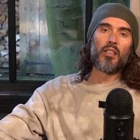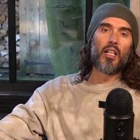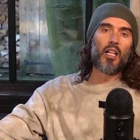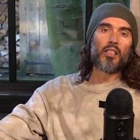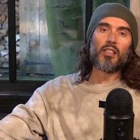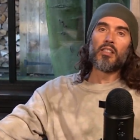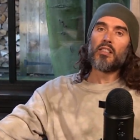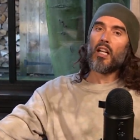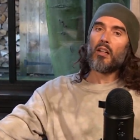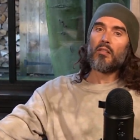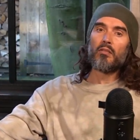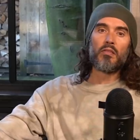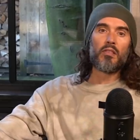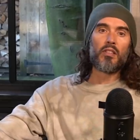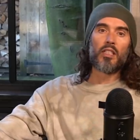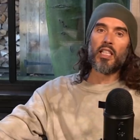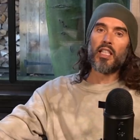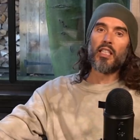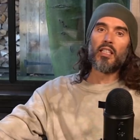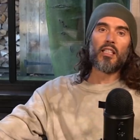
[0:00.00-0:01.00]
I don't
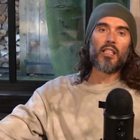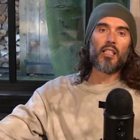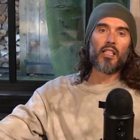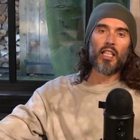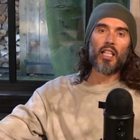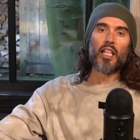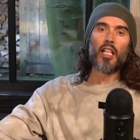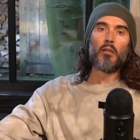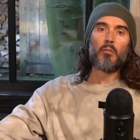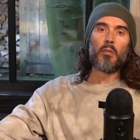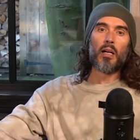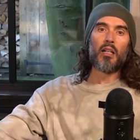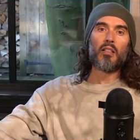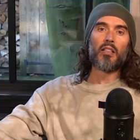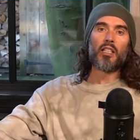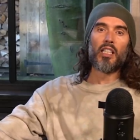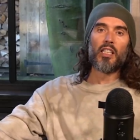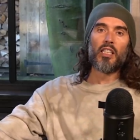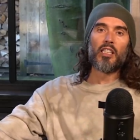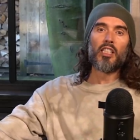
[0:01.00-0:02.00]
need to think about
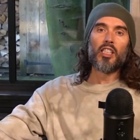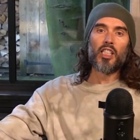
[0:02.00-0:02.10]
it.